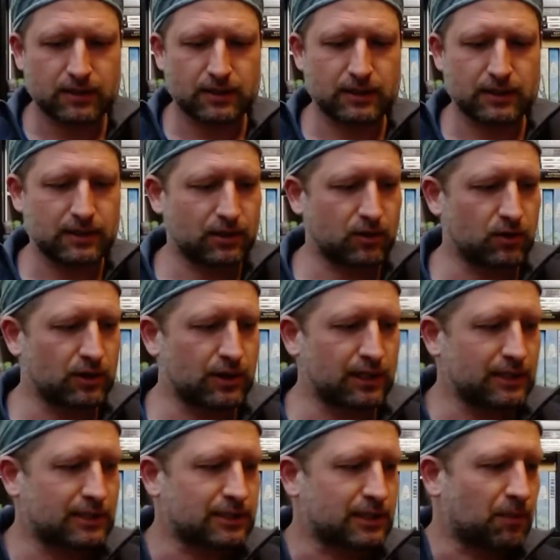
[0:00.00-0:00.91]
You
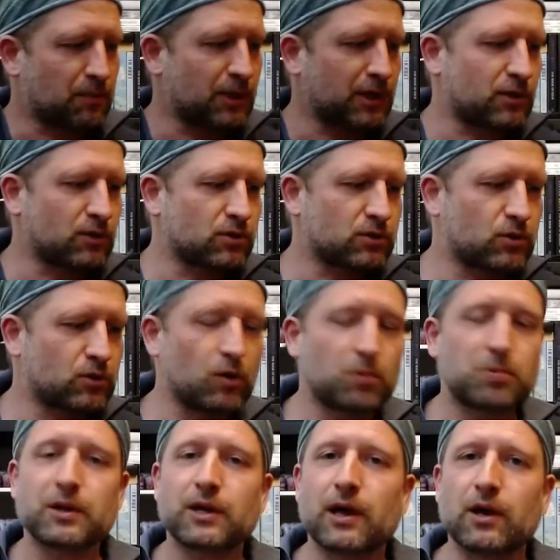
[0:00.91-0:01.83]
need something to scoop
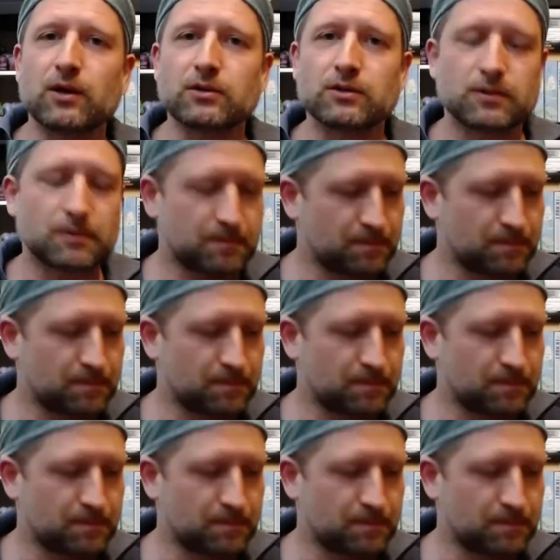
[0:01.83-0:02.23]
it out.